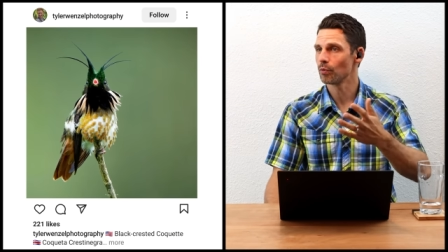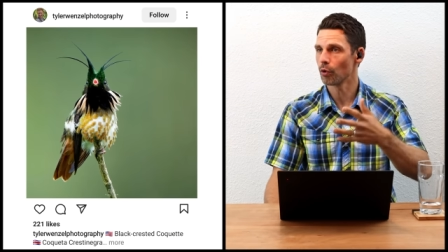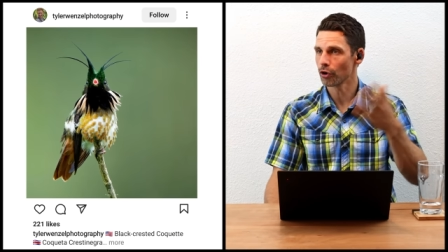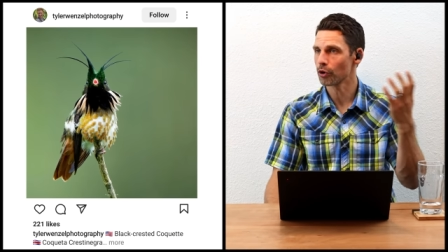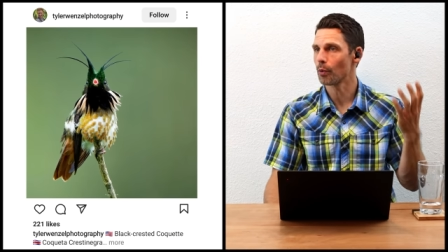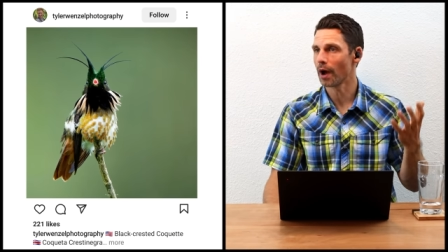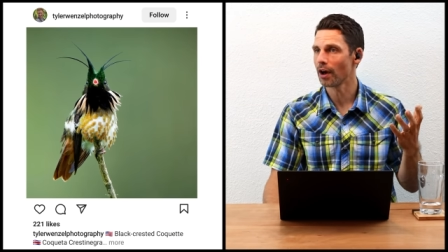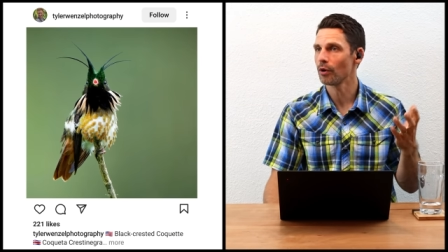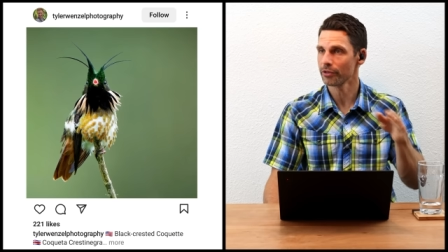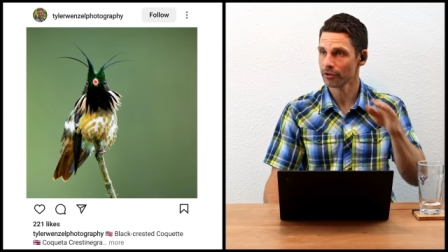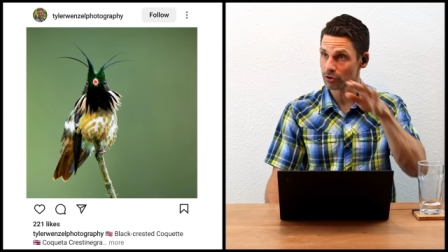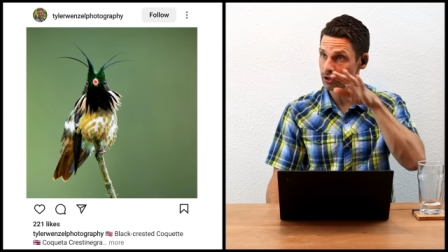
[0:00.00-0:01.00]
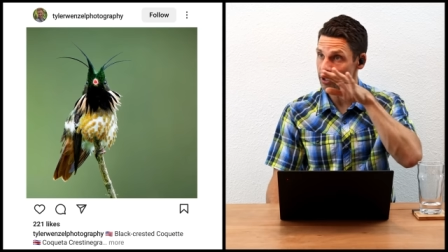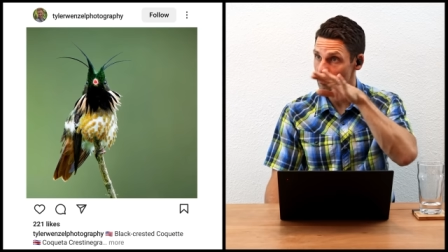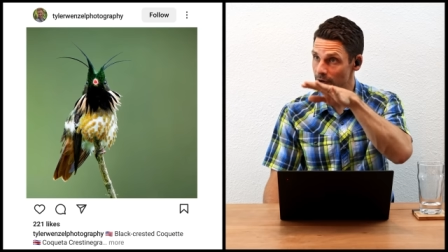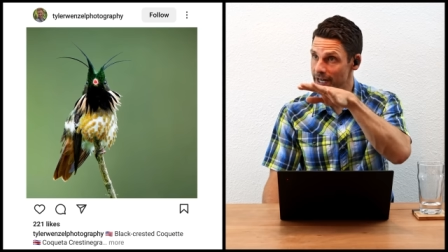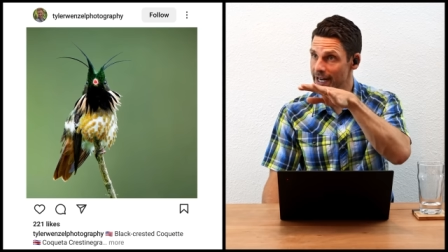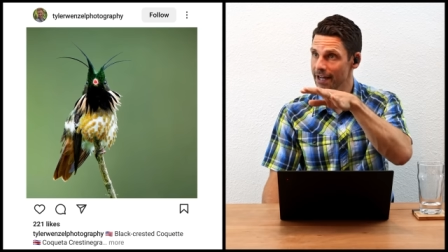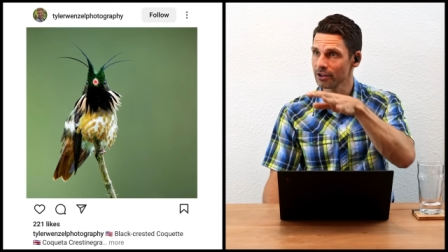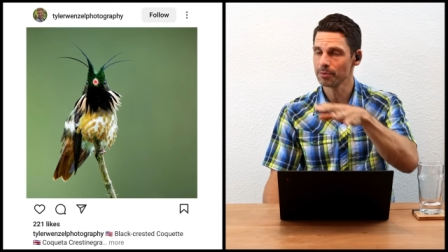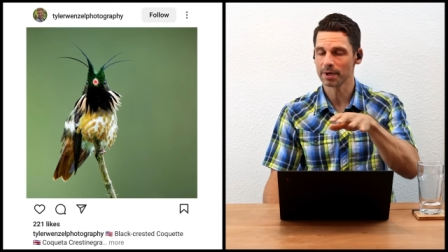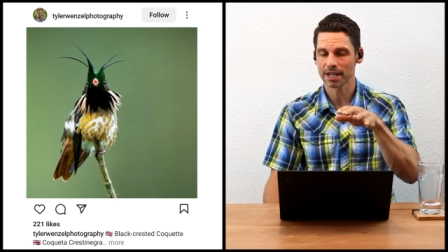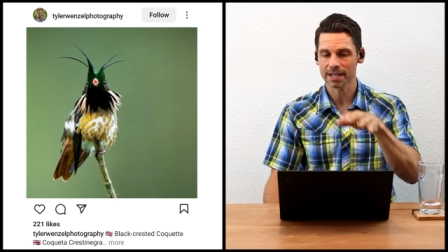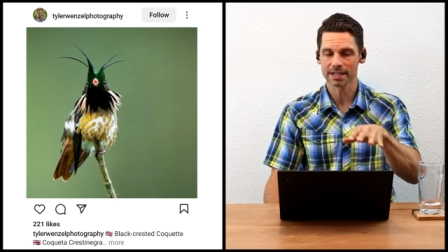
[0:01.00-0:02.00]
work well when they're looking right at you,
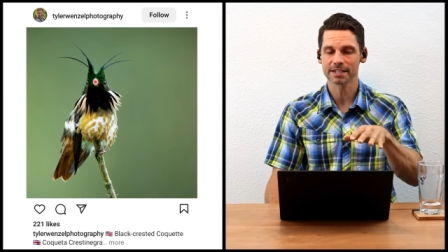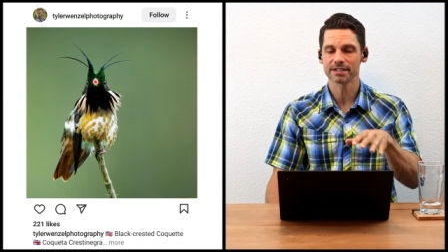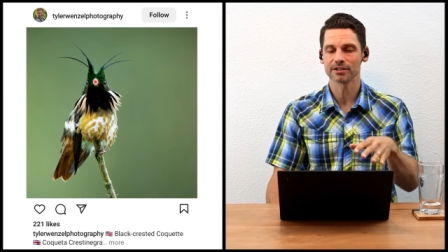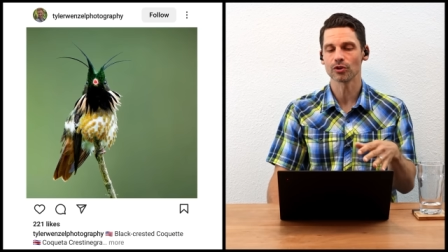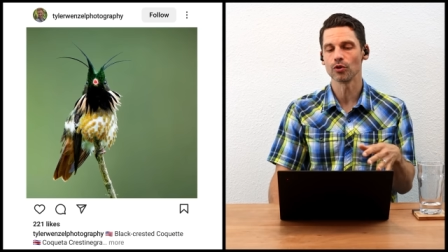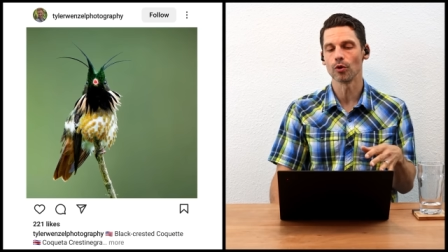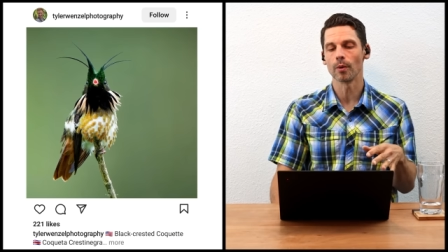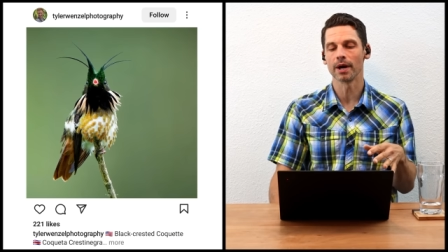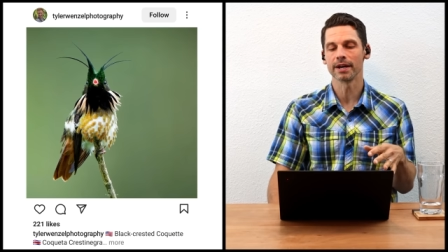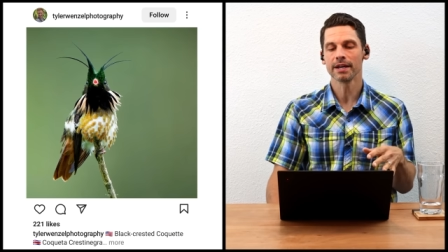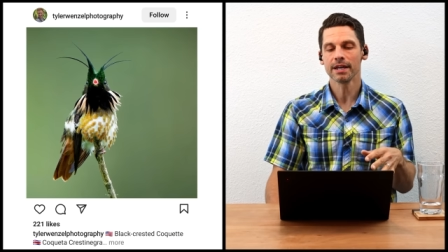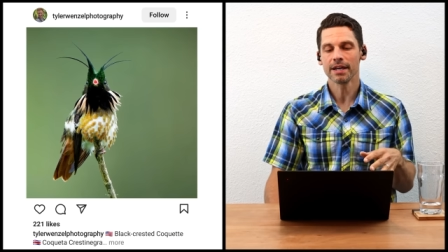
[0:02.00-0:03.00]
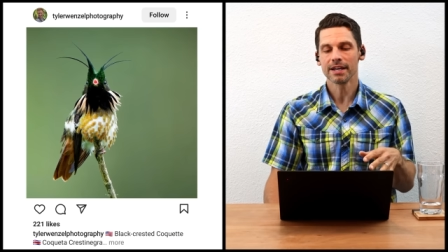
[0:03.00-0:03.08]
but I think this is a cool mm-hmm. one.